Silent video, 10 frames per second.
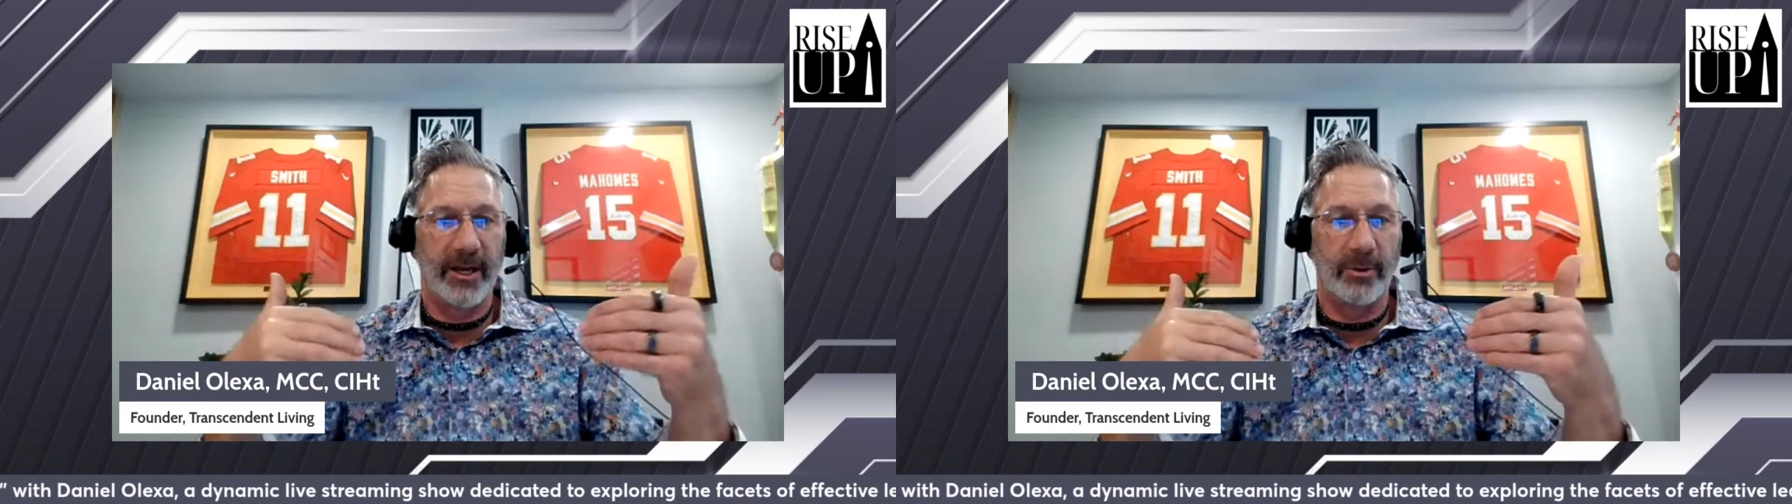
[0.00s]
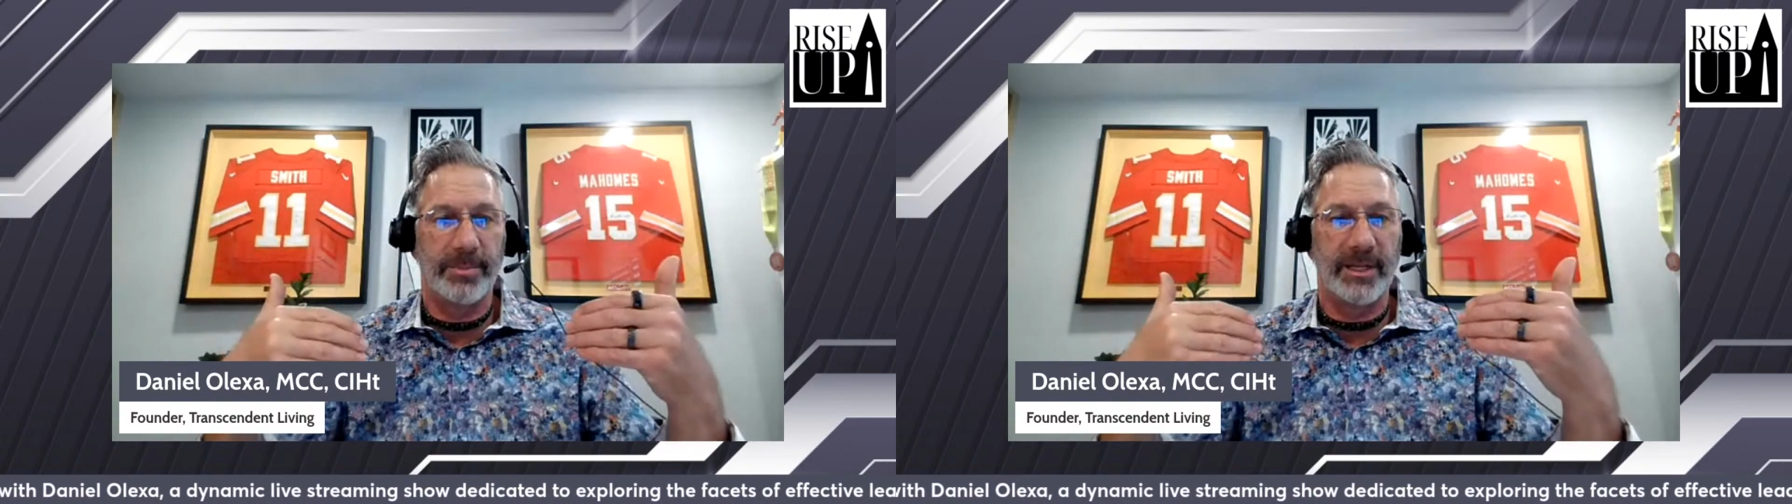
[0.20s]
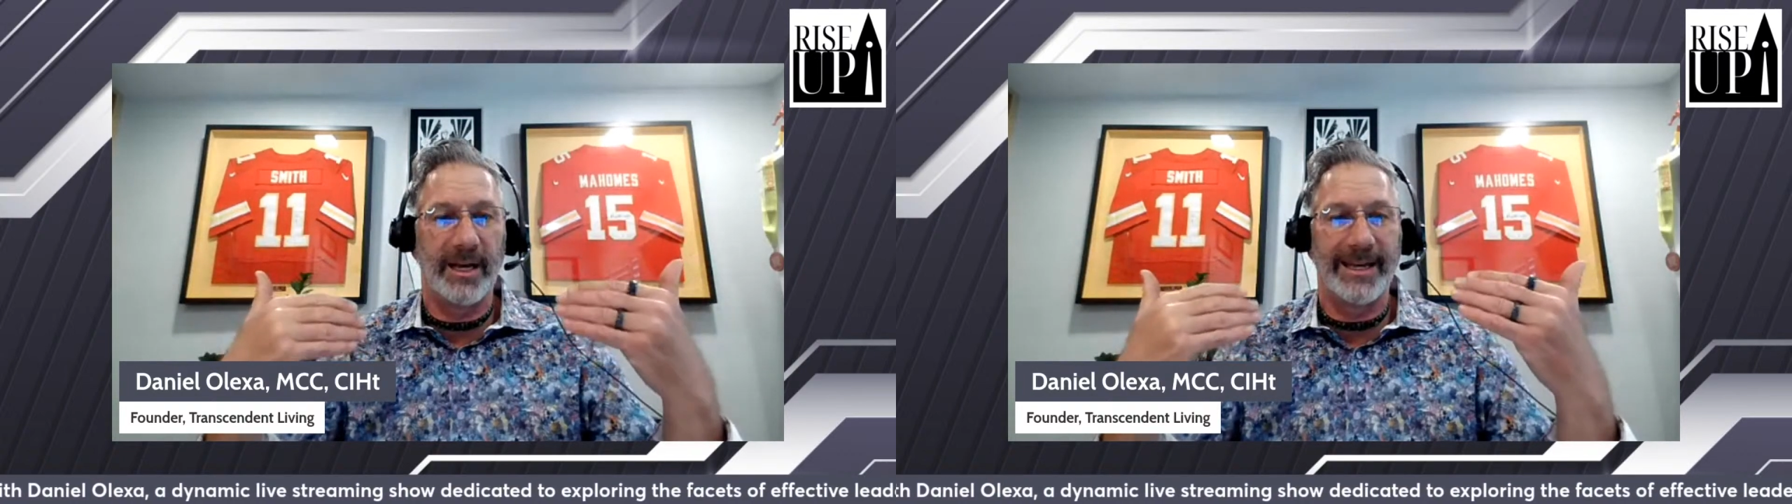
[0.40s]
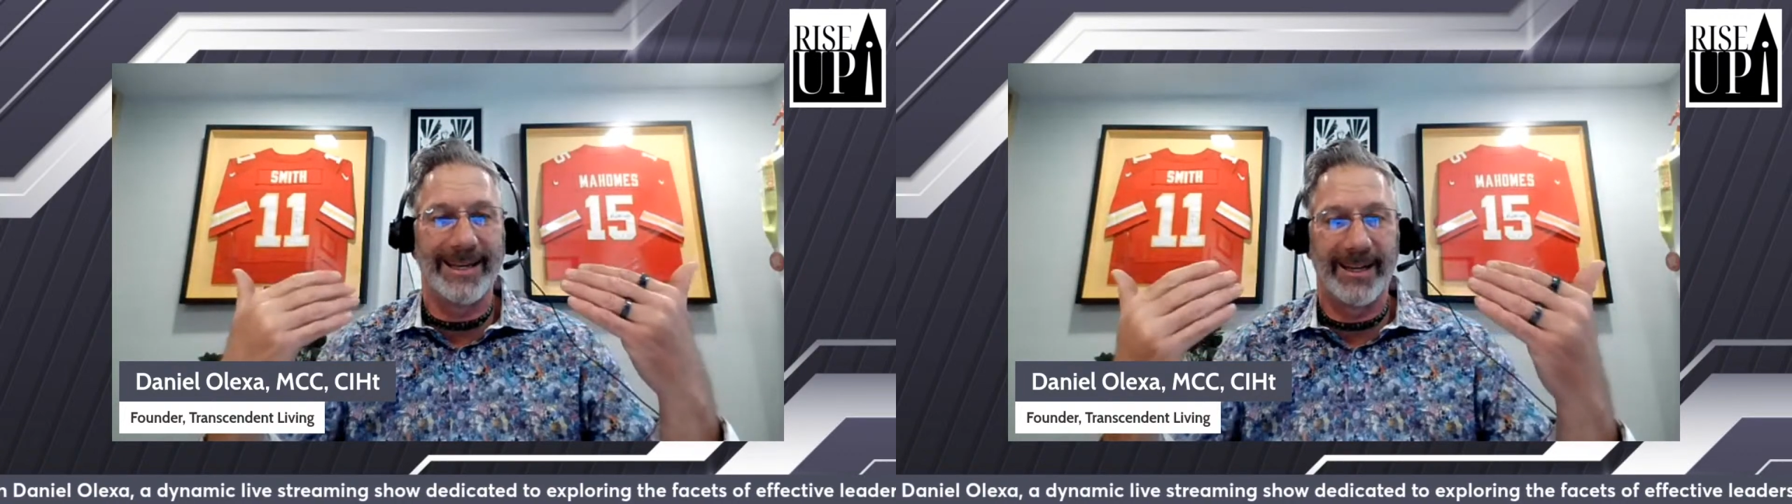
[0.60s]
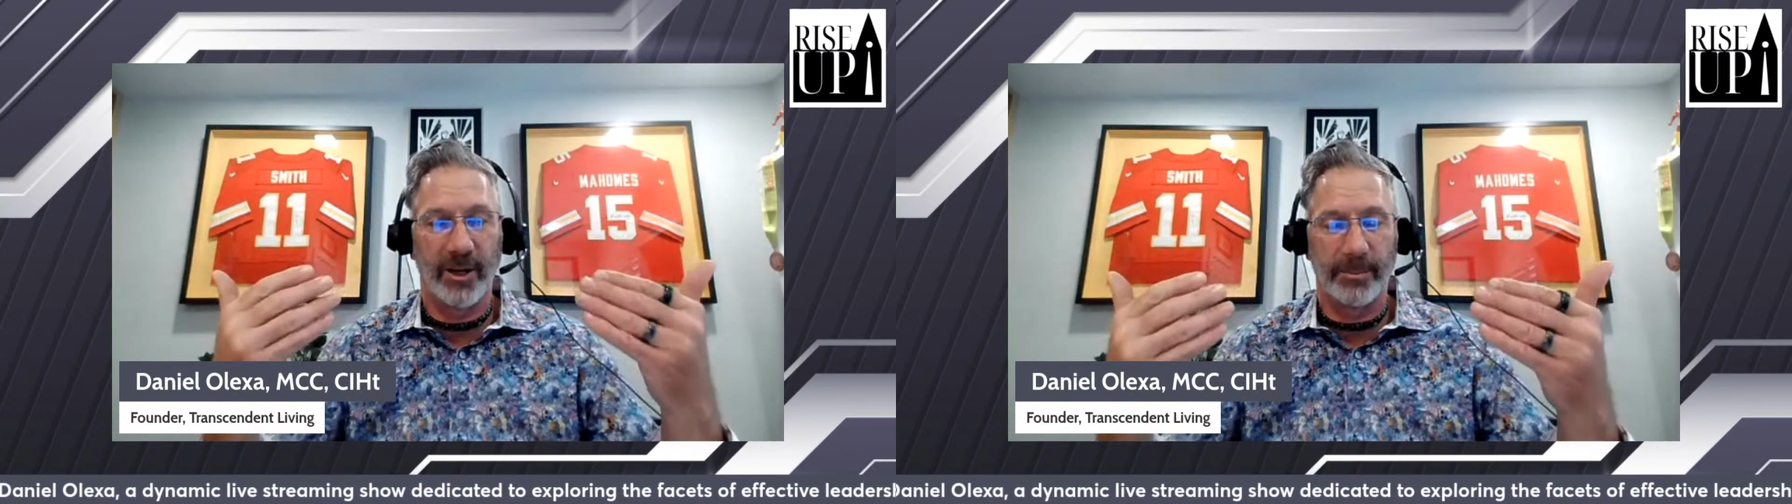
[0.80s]
LPI
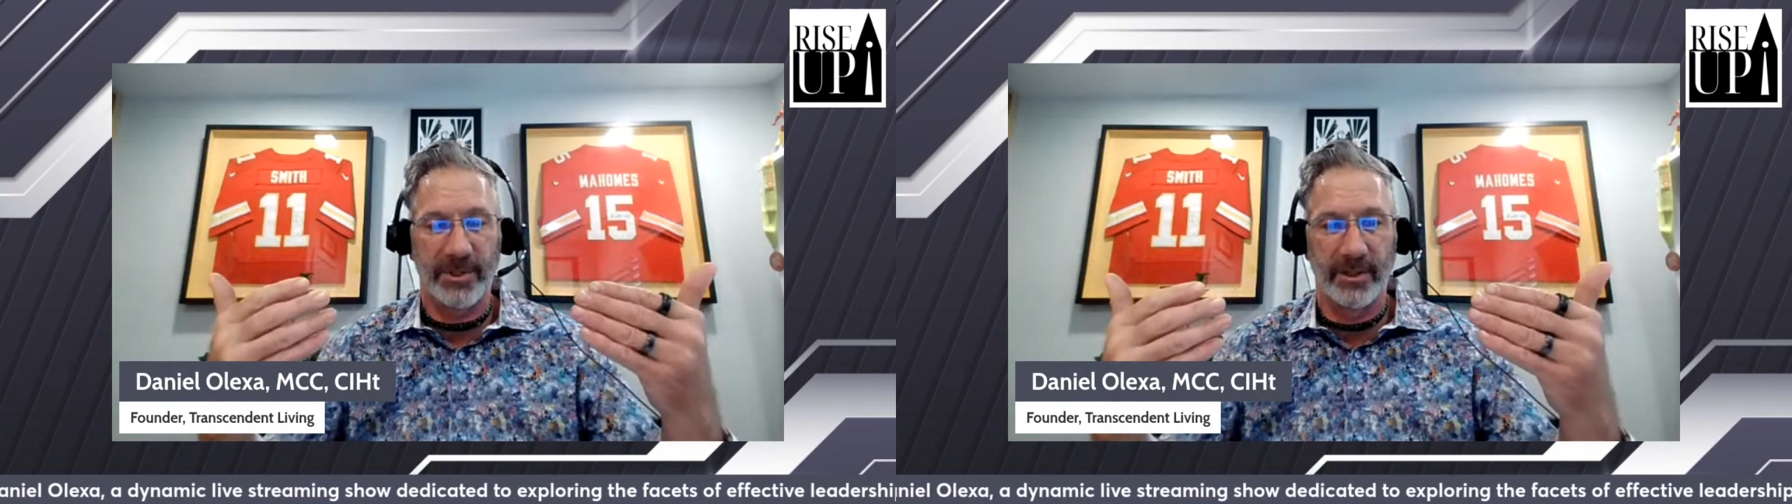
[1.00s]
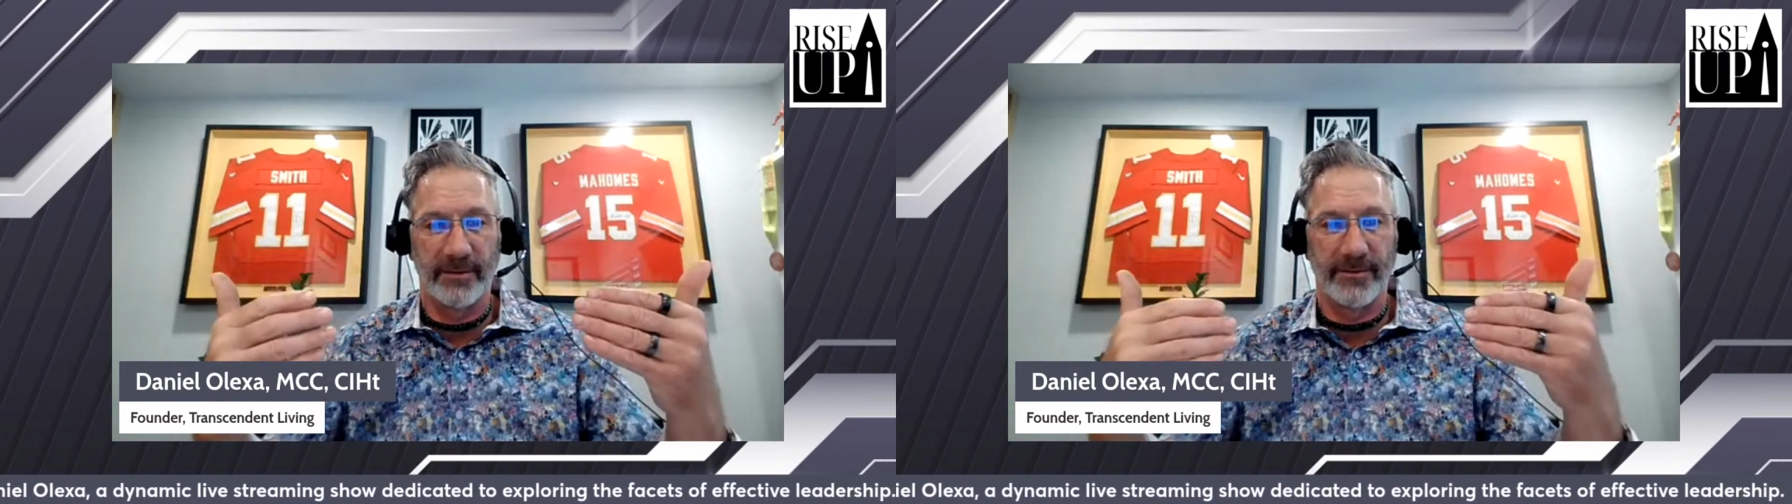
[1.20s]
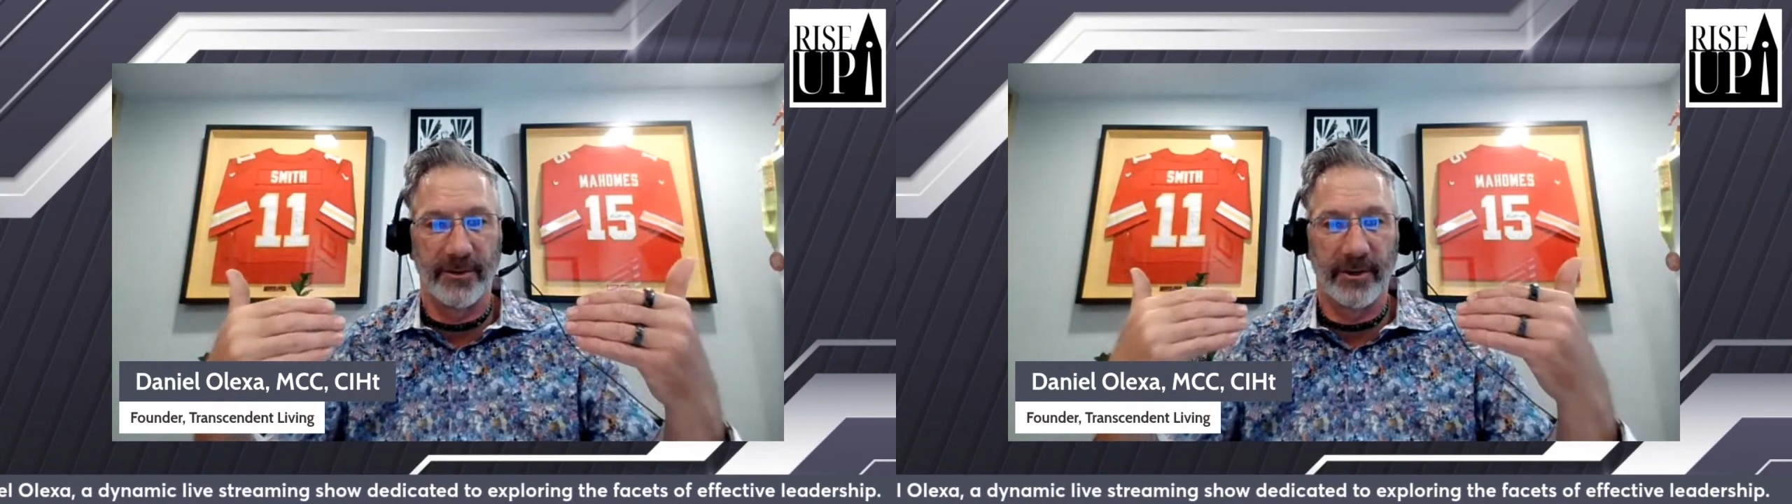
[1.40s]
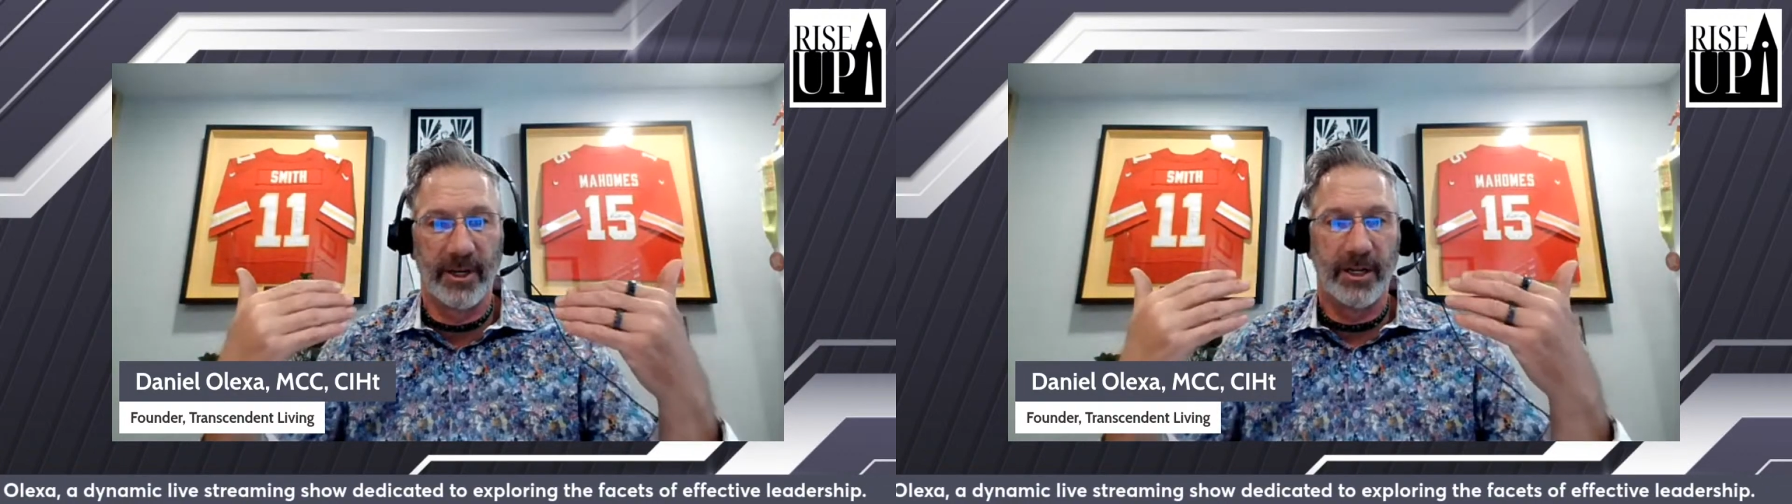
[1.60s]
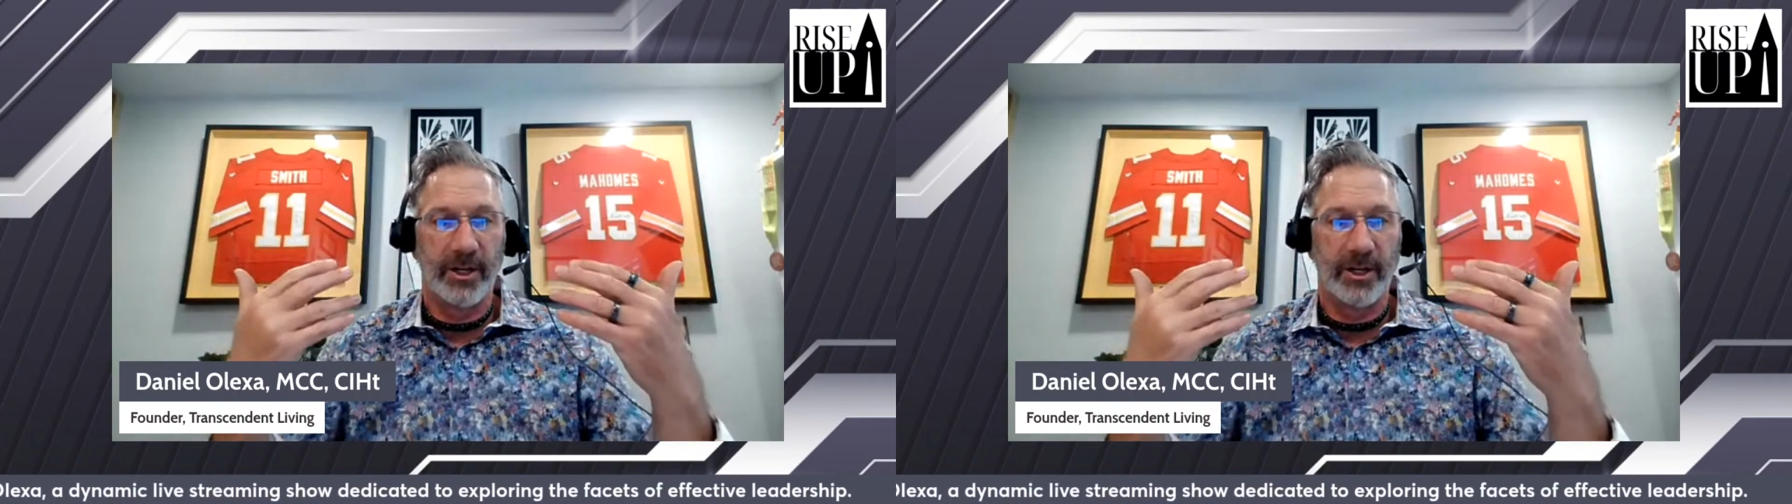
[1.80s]
can help deliver